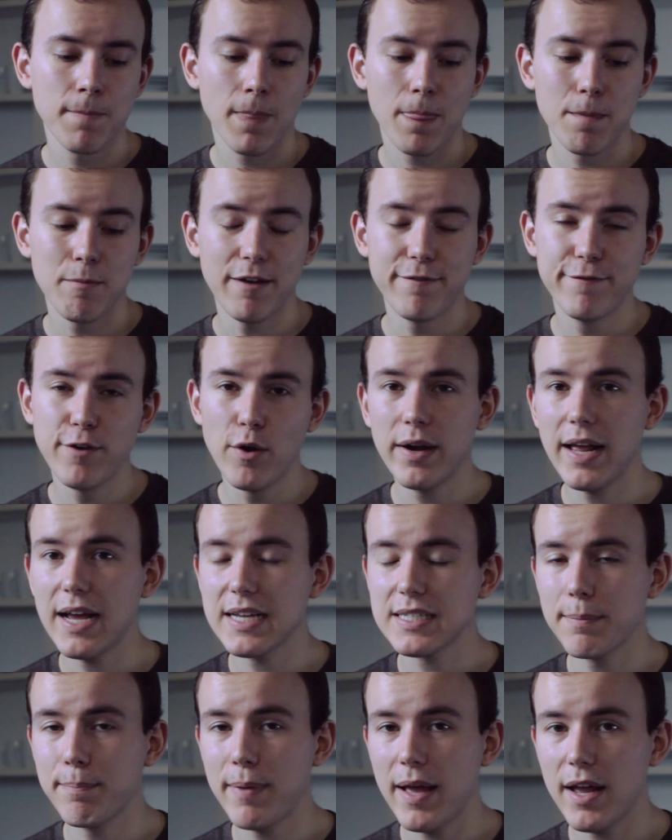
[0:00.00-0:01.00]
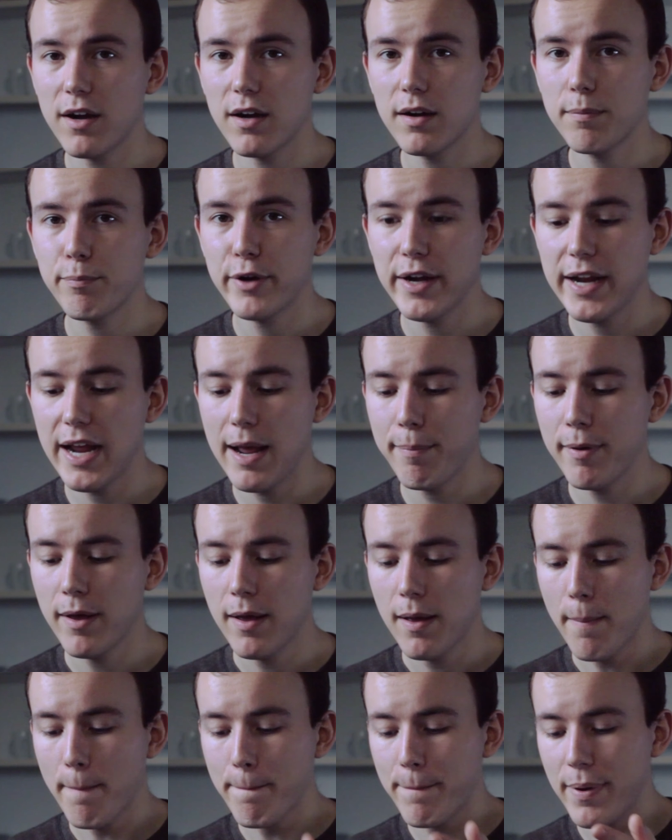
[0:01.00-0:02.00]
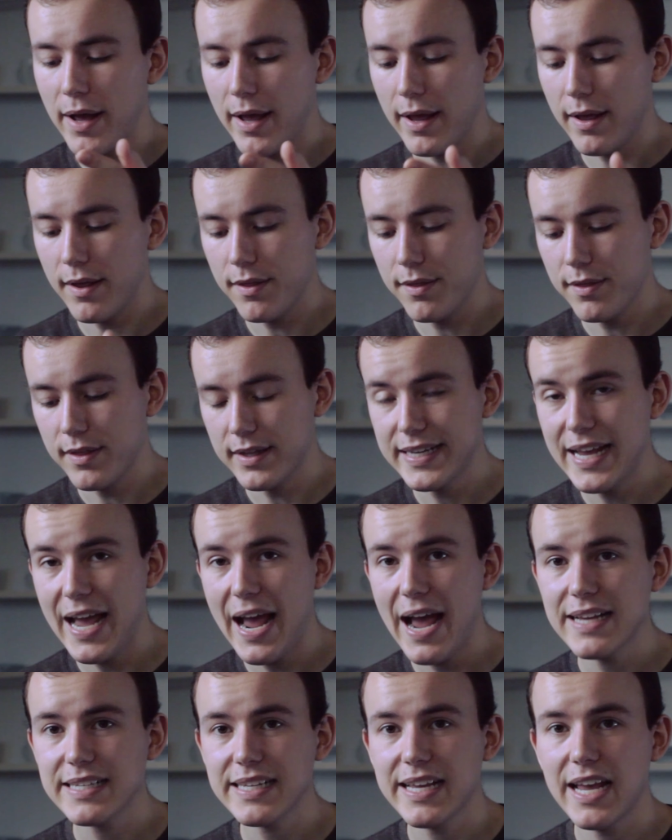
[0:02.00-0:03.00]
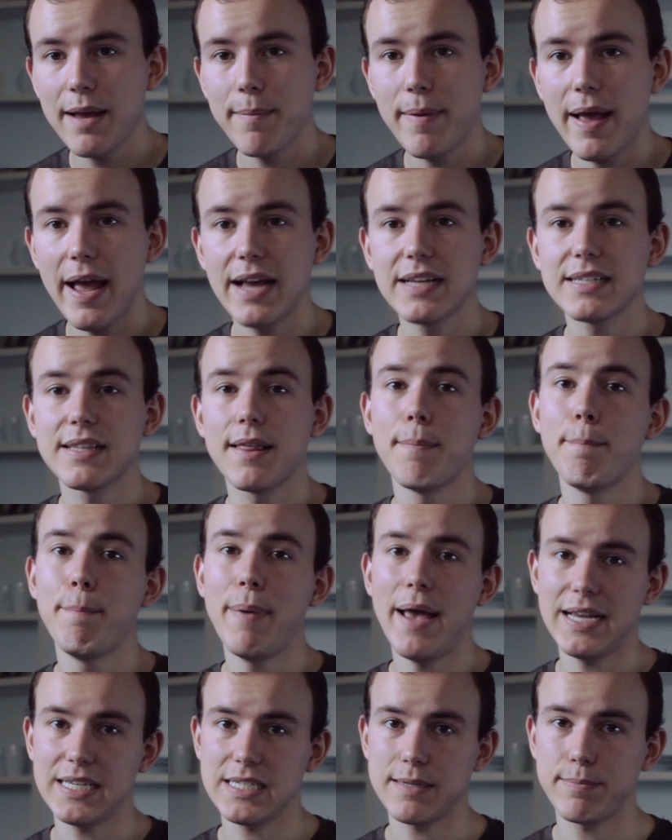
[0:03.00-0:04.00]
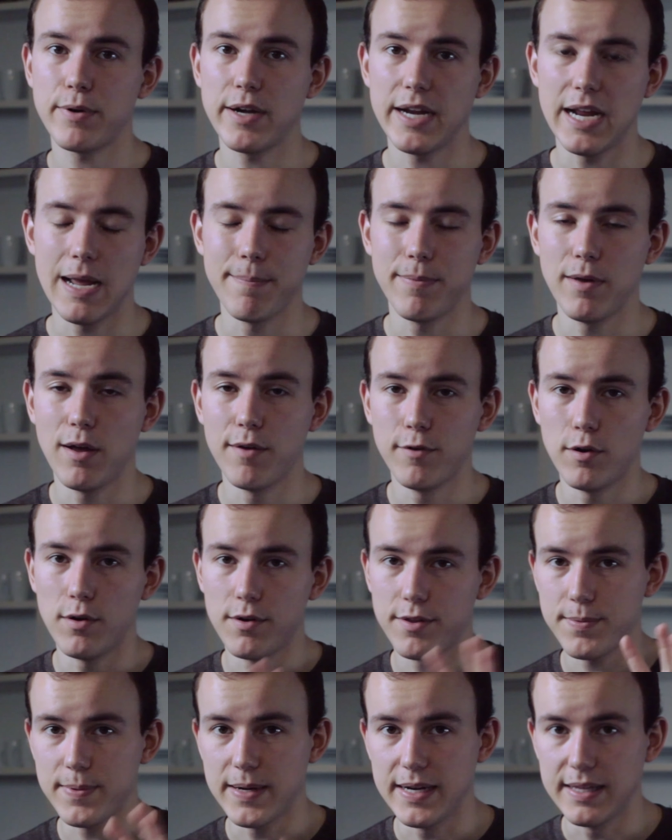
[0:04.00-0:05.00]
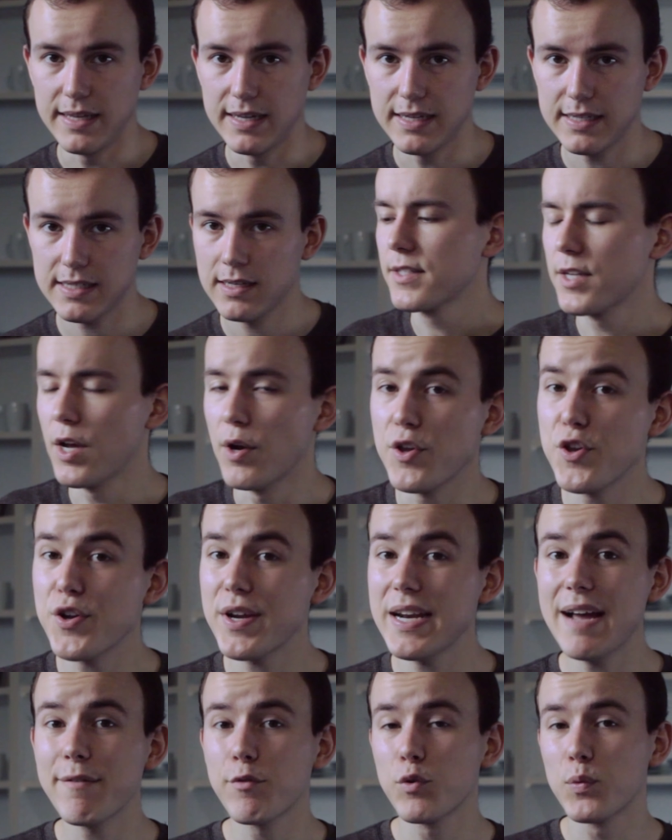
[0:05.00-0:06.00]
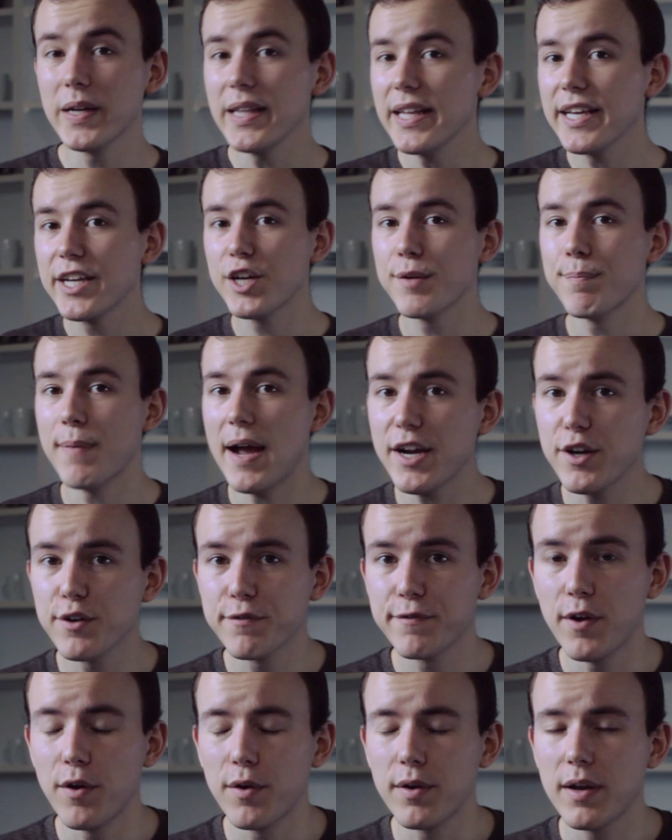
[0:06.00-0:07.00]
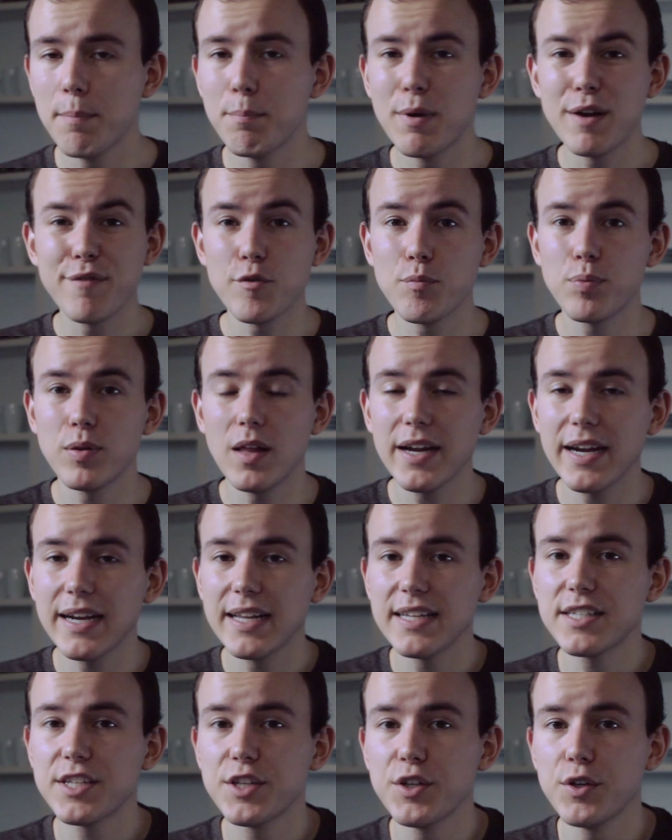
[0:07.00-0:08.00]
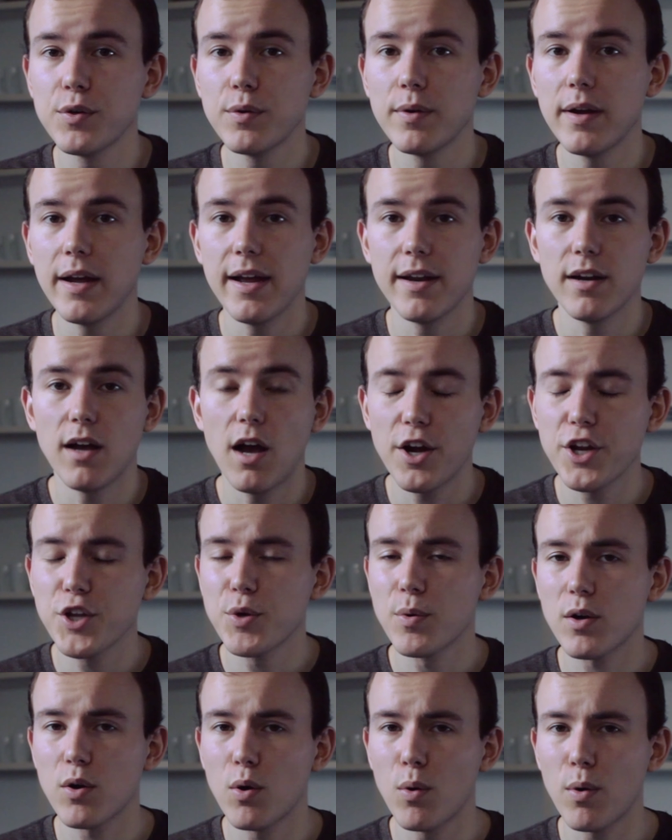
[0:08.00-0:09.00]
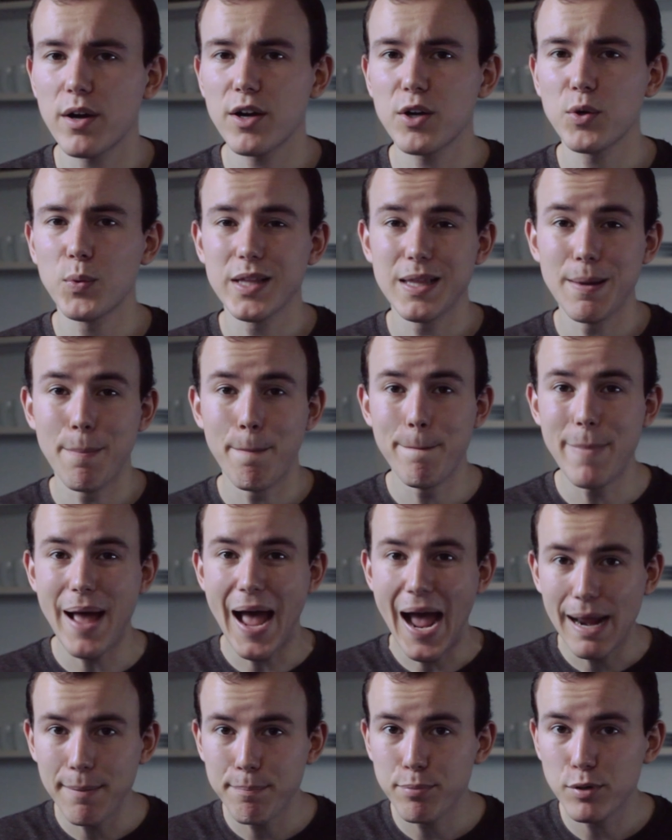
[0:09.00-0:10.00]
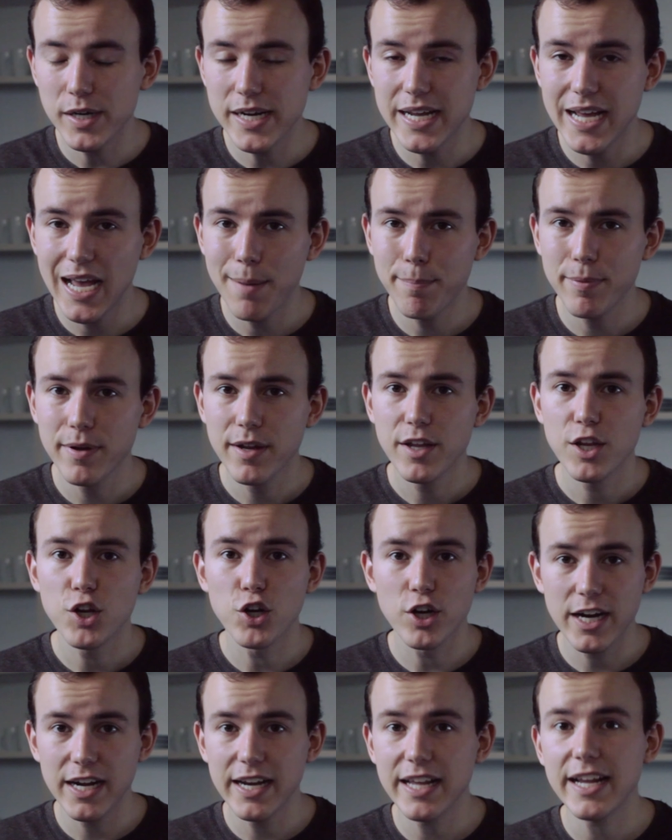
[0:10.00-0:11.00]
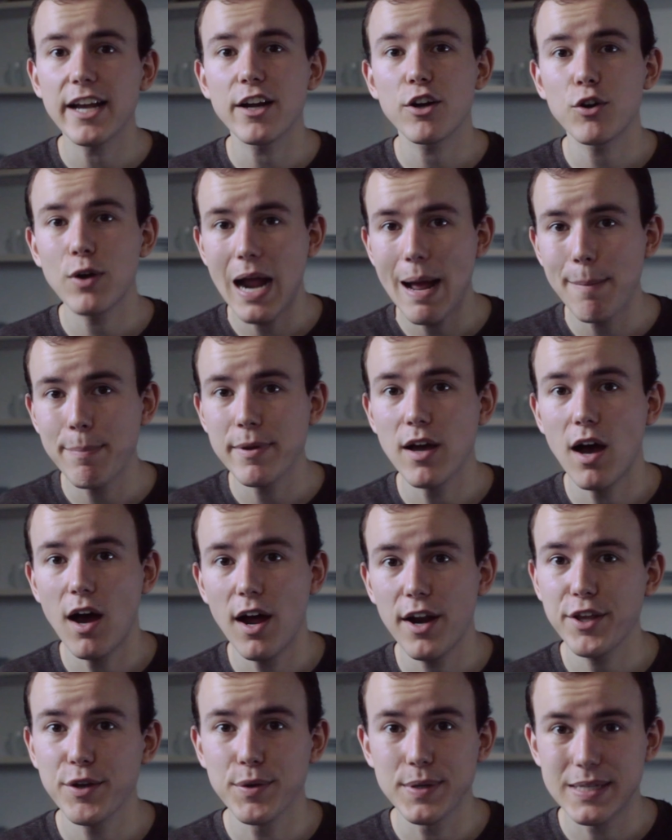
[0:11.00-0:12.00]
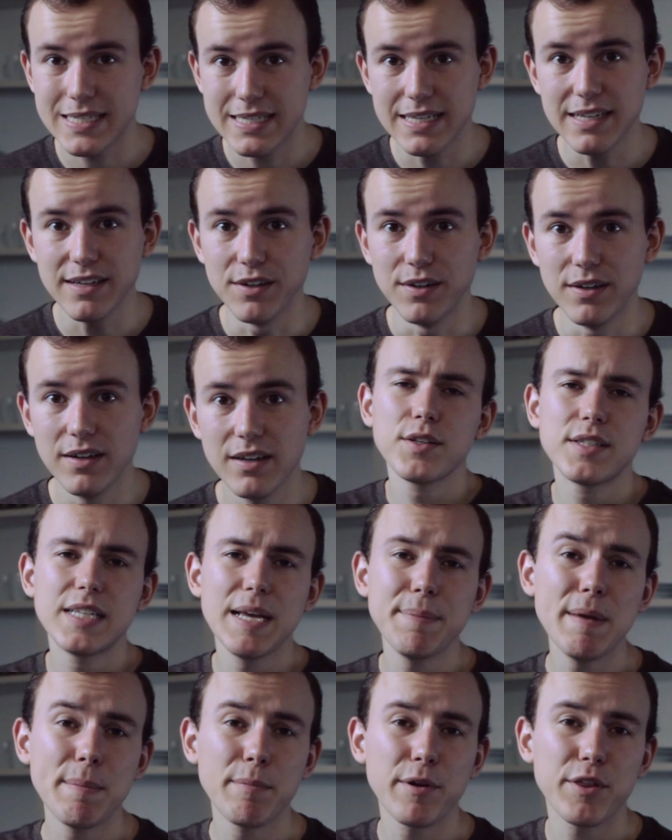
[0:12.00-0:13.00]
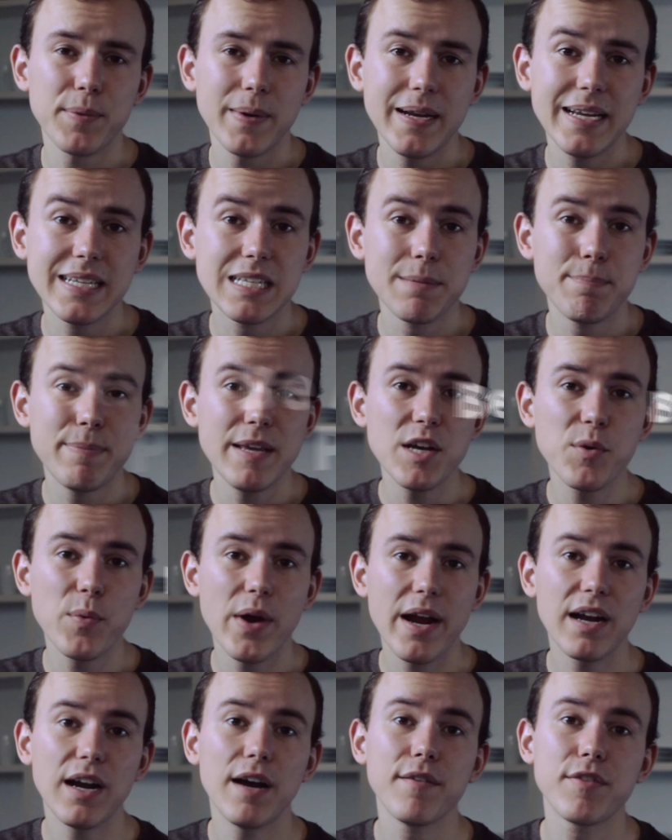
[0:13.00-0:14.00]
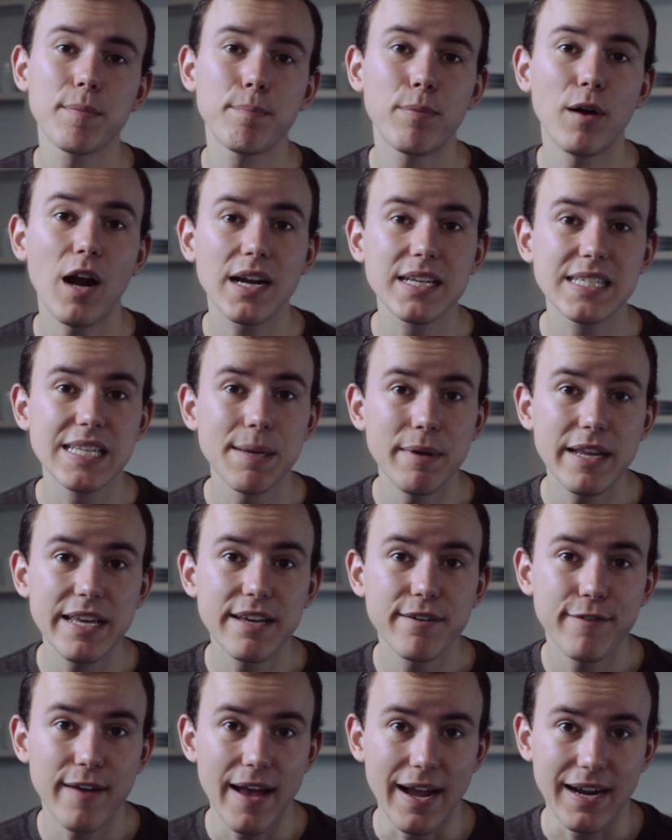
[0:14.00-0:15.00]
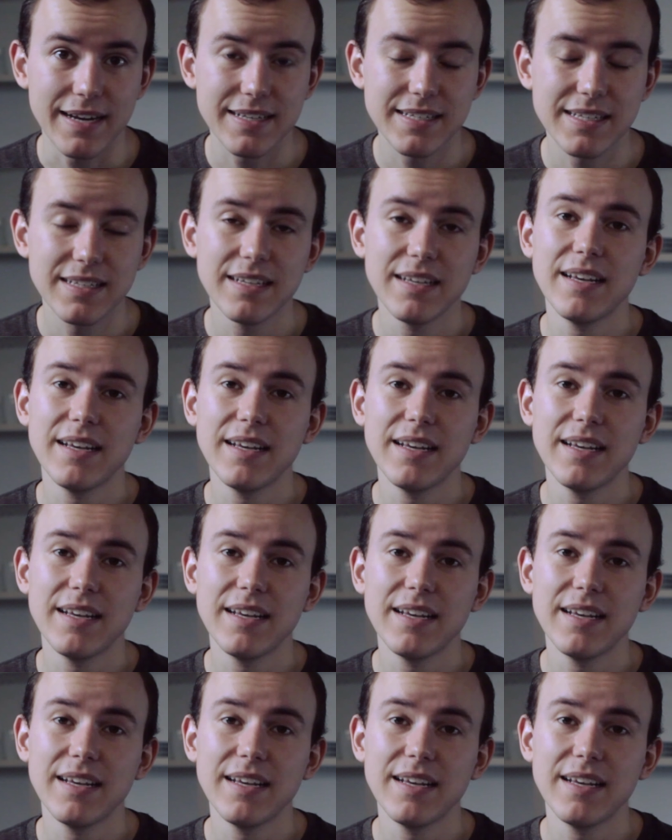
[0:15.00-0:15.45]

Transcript: My phone has a better preamp, but the Tascam has the best preamp of all 3 of these. So you can have a really good microphone, but if you plug it into an audio recorder with a bad preamp, you're gonna get crappy audio still. So tip number 3 is to be aware of the proximity effect.